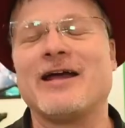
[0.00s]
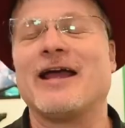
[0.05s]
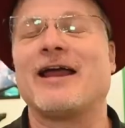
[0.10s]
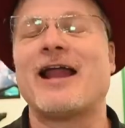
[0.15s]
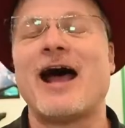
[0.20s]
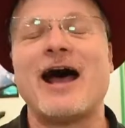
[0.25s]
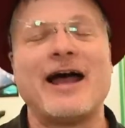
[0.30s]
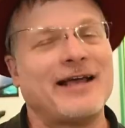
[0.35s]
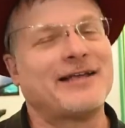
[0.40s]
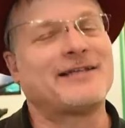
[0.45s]
at
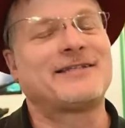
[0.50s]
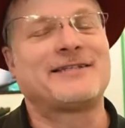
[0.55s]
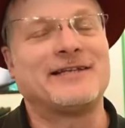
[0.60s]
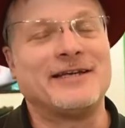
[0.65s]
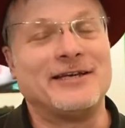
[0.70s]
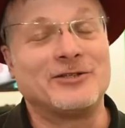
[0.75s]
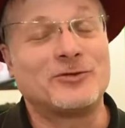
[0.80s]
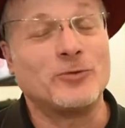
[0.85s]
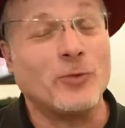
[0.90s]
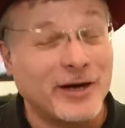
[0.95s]

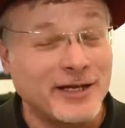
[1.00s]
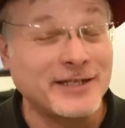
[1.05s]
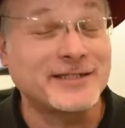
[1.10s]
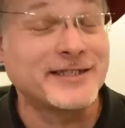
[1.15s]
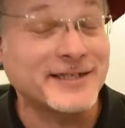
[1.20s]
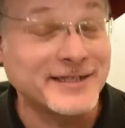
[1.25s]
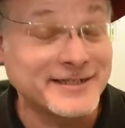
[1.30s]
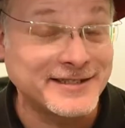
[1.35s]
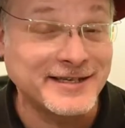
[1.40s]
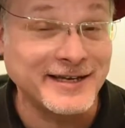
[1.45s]
ISC
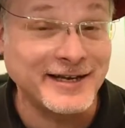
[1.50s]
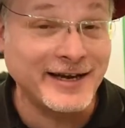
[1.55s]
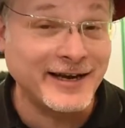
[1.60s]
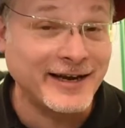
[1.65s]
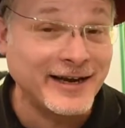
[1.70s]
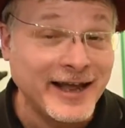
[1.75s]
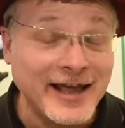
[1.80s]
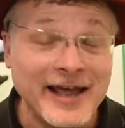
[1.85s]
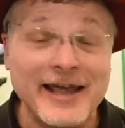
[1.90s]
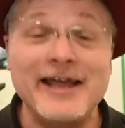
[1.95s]
2016
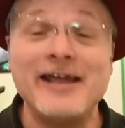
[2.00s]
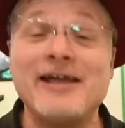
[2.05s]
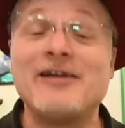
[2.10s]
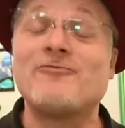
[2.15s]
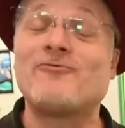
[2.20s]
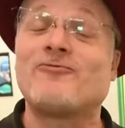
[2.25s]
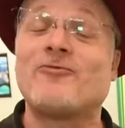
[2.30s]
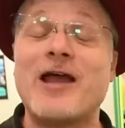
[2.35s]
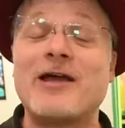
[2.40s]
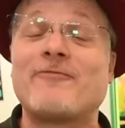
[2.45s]
in
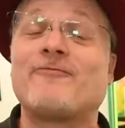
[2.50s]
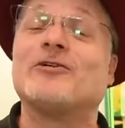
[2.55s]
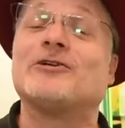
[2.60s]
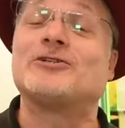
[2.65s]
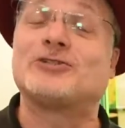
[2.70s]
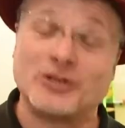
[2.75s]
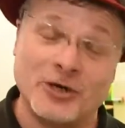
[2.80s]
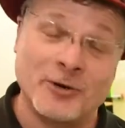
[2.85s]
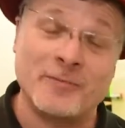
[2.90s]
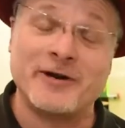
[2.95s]
Frankfurt,
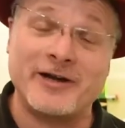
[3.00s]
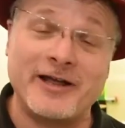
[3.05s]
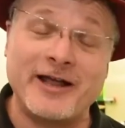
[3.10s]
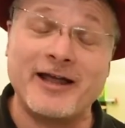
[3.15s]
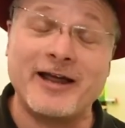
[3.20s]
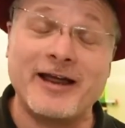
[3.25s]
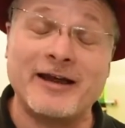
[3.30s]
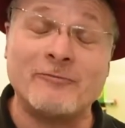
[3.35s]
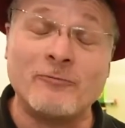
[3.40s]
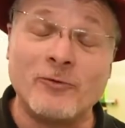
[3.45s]
Germany,
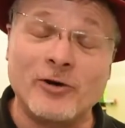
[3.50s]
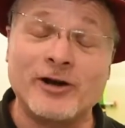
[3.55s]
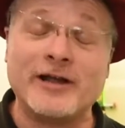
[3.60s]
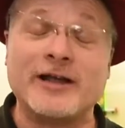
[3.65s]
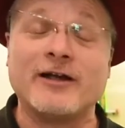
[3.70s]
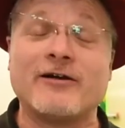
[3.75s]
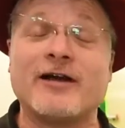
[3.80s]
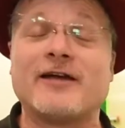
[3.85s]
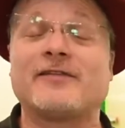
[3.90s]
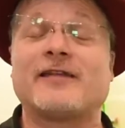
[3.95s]
and we're
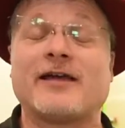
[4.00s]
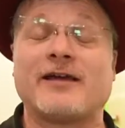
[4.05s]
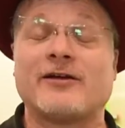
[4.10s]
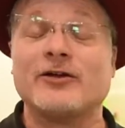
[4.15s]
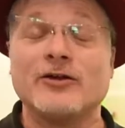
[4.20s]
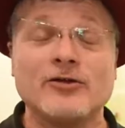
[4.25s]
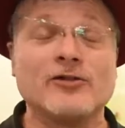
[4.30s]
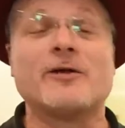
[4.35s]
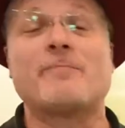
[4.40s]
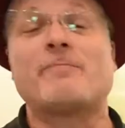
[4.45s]
here at the
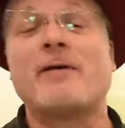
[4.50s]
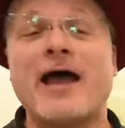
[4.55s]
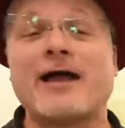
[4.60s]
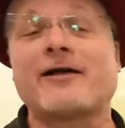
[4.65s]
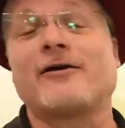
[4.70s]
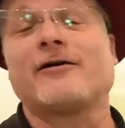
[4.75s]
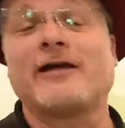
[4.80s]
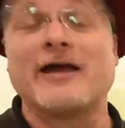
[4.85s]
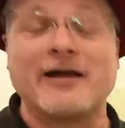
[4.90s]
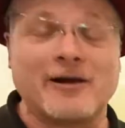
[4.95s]
Hewlett-Packard